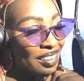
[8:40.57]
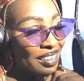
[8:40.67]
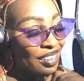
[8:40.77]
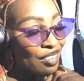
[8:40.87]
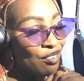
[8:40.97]

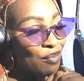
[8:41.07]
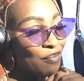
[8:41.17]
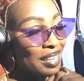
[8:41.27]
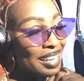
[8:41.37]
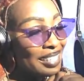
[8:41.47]
you can
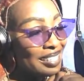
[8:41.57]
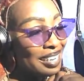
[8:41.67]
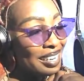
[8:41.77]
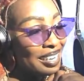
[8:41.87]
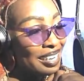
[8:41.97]
beat
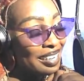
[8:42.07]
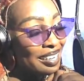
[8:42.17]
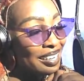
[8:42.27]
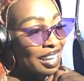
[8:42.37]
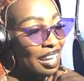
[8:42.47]
anxiety
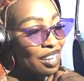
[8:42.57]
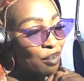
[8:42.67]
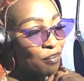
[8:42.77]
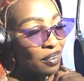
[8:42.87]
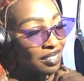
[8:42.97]
and
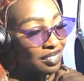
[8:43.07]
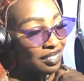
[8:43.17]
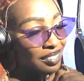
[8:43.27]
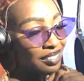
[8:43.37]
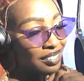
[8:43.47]

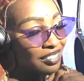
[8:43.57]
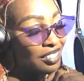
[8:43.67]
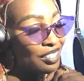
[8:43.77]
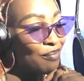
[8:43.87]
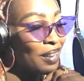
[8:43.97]
depression,
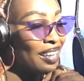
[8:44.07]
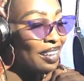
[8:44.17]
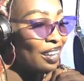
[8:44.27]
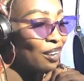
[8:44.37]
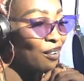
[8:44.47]
just by
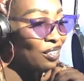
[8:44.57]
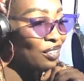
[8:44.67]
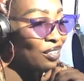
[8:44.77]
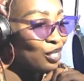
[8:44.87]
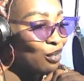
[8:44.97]
allowing
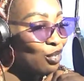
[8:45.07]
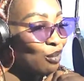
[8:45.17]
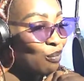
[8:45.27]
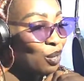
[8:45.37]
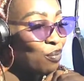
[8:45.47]
yourself to
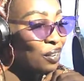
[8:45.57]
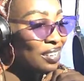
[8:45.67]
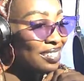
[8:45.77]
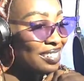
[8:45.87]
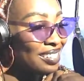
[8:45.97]
be
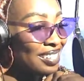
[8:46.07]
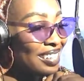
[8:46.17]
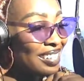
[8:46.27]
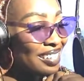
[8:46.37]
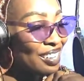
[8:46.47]
present
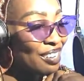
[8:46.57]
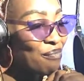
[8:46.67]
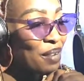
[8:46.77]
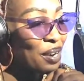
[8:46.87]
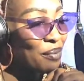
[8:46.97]
in the
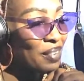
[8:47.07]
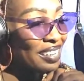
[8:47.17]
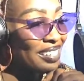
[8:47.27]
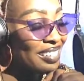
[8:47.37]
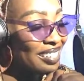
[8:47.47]

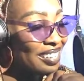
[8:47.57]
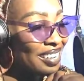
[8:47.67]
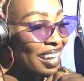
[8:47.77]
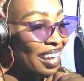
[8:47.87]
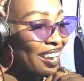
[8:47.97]
moment.
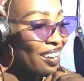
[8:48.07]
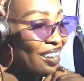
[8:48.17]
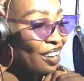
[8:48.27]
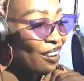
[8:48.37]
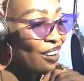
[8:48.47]
And I
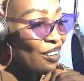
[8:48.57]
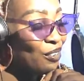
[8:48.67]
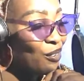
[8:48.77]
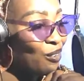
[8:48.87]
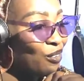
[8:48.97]
got all the
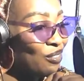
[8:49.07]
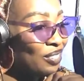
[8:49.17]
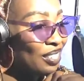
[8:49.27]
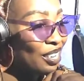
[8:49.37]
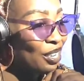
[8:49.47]
grooves
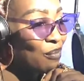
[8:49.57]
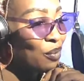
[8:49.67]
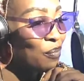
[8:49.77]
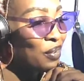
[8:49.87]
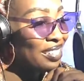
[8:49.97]
to keep you
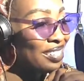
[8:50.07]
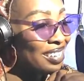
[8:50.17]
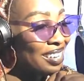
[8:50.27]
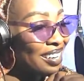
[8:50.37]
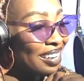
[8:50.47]
present
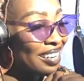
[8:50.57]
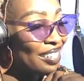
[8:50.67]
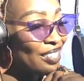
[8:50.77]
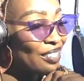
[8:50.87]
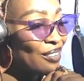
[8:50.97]
and
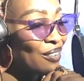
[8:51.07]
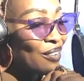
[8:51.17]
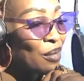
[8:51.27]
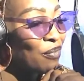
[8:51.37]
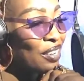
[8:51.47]
aligned too,
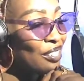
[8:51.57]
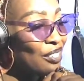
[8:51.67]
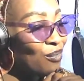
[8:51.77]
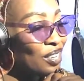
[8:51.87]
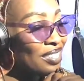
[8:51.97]
because
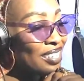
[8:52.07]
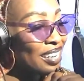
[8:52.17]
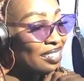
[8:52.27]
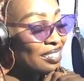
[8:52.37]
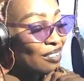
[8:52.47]

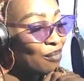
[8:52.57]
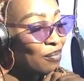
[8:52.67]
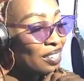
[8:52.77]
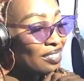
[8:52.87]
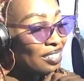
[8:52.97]
Wednesdays on the
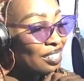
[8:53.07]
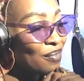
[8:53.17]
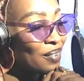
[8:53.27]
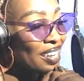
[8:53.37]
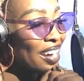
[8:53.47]
mothership
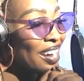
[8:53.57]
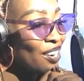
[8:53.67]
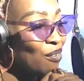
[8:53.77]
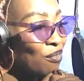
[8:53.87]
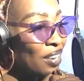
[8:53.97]
are
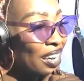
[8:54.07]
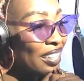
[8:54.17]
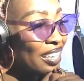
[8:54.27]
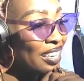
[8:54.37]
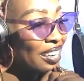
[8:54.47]

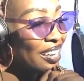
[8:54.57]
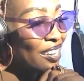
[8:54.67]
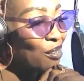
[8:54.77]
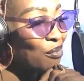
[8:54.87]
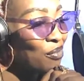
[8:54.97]
divinely
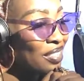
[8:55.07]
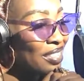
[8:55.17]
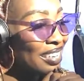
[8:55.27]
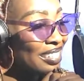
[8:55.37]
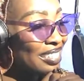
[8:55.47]
aligned for
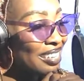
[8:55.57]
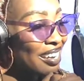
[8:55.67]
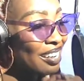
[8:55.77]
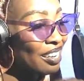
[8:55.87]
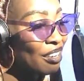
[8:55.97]
the
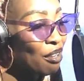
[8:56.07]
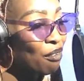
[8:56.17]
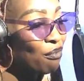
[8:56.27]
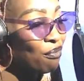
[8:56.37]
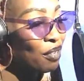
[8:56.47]
exotic,
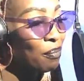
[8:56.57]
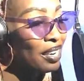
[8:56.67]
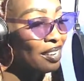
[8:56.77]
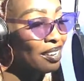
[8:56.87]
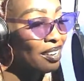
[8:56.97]

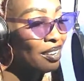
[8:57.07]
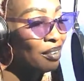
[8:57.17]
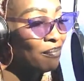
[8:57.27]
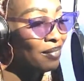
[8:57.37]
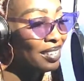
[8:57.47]
feminine
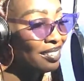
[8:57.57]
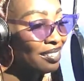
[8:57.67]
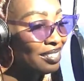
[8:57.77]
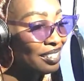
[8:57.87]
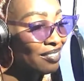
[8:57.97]

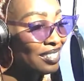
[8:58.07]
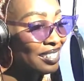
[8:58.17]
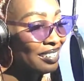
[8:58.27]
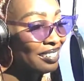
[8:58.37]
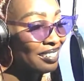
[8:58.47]
mothers of
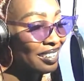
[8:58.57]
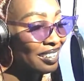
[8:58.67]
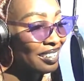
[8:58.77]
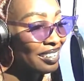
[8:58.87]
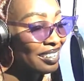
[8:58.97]
song.
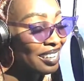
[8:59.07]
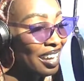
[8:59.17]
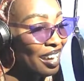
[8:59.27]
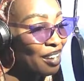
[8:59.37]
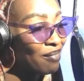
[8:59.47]

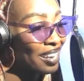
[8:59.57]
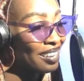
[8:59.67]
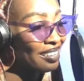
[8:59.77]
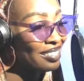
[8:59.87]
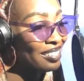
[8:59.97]
I'm
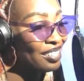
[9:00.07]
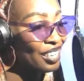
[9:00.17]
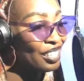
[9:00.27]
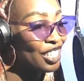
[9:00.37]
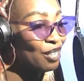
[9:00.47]

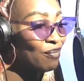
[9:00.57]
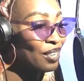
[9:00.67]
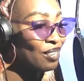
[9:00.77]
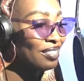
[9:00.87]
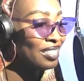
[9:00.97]
iiiYansaje T
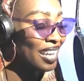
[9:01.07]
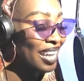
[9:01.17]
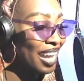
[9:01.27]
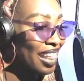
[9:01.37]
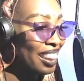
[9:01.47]
Muse,
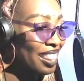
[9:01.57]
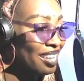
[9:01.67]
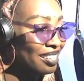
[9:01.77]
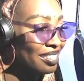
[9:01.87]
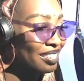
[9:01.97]
and
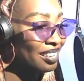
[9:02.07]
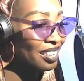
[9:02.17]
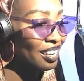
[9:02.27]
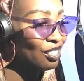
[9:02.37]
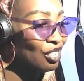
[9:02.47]
this
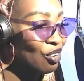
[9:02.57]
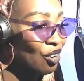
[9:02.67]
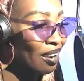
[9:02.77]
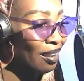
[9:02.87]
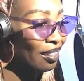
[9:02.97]
is your
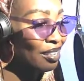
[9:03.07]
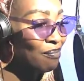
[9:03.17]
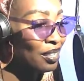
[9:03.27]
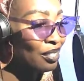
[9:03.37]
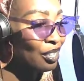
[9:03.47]
nightly
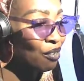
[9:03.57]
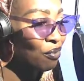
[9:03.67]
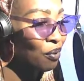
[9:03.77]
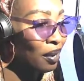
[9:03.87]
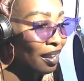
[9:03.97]
mystic
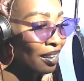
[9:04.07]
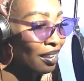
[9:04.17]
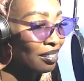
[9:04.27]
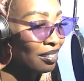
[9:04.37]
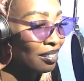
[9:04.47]

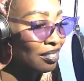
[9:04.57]
forecast.